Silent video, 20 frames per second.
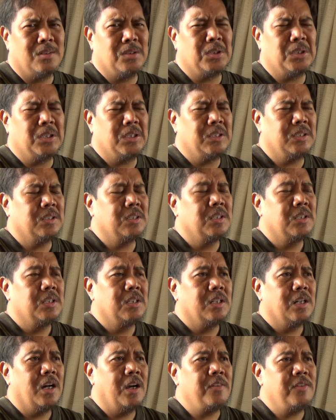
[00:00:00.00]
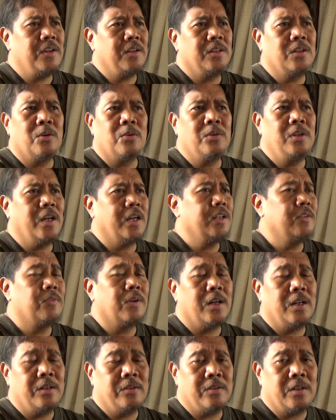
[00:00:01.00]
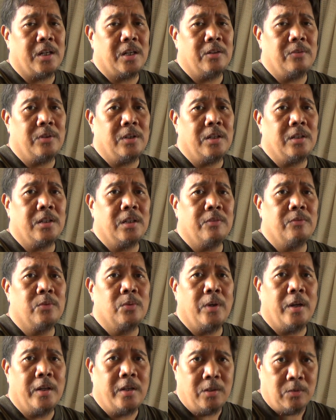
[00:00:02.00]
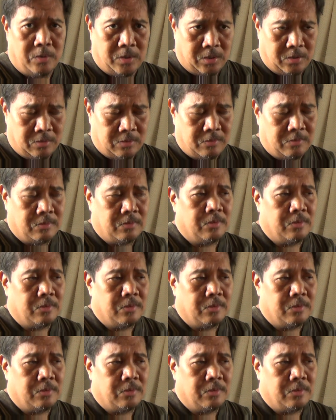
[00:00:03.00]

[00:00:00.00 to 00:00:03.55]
Okay, I think the only advice I can really give to anyone